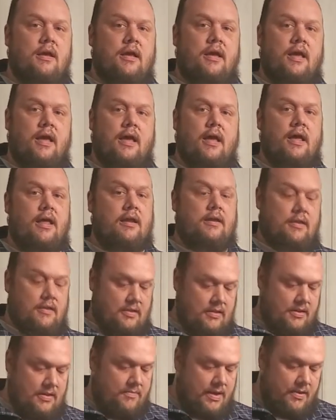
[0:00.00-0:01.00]
and
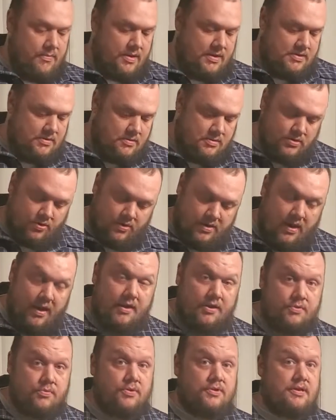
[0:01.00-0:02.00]
the baby
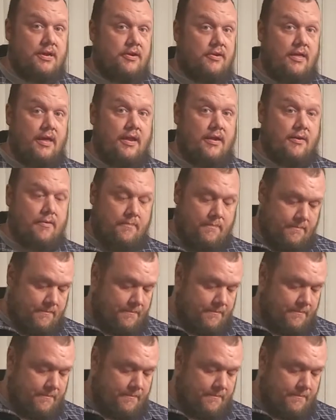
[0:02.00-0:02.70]
Sulcatas will tear that up.